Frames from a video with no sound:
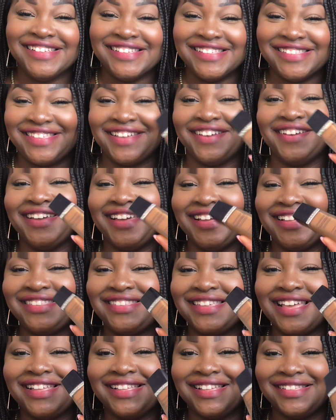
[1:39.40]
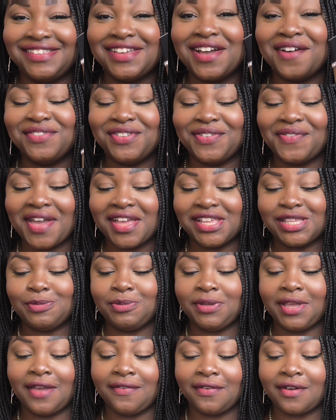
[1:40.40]
So it's in terms of
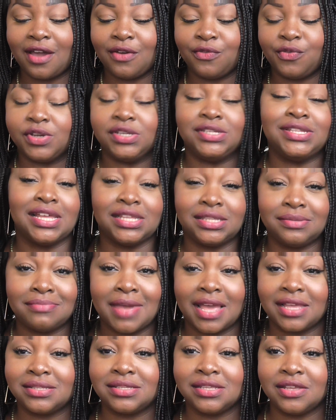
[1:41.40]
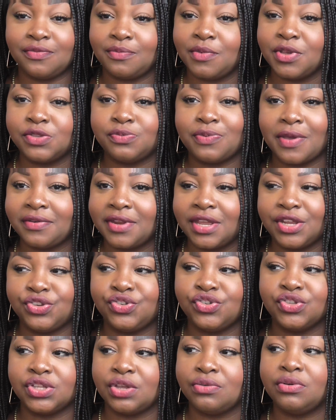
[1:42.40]
SPF coverage, that's massive. Most
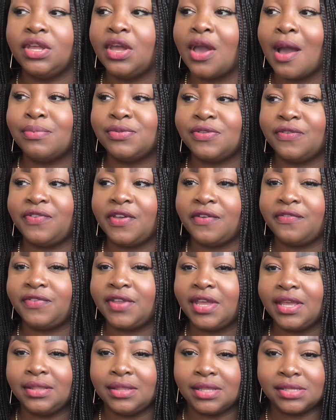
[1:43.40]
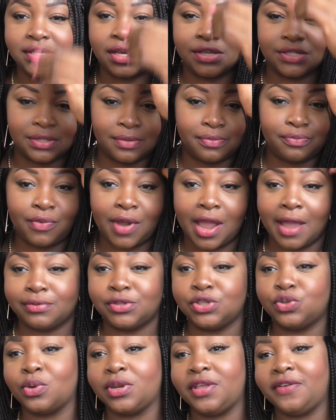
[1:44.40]
foundations only go up to 15. This goes up right up
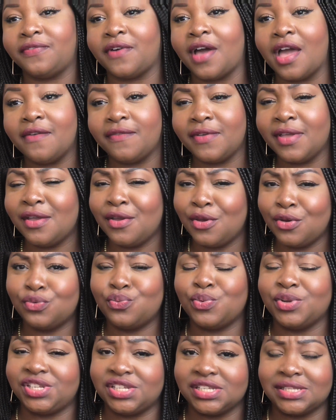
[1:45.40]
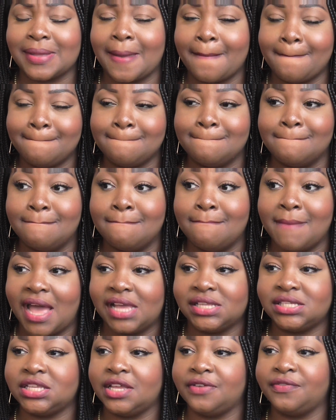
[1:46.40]
to 25, which is
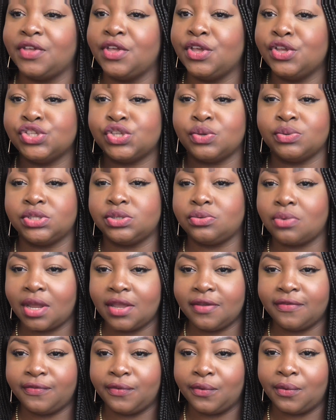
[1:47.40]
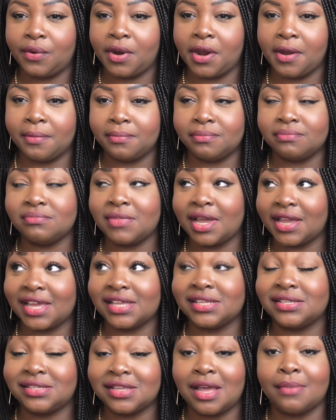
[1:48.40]
massive. So it's great for I
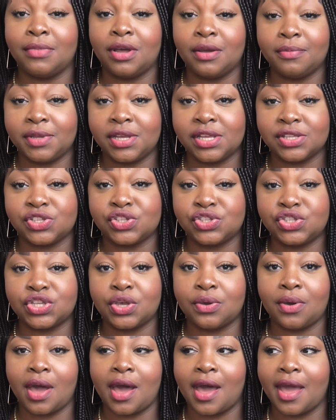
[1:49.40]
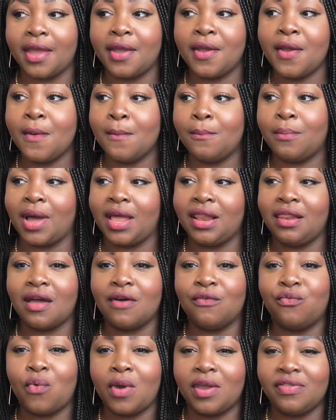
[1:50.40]
guess summer because it's so high. But I
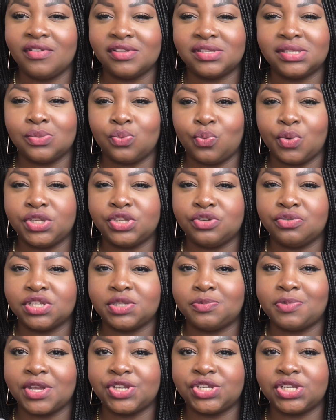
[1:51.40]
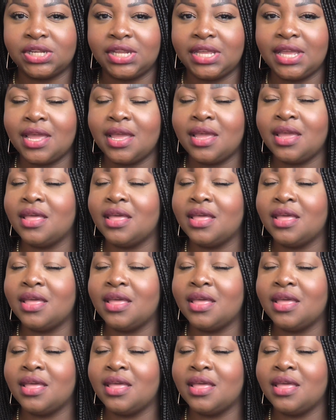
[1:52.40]
love wearing this in winter, especially.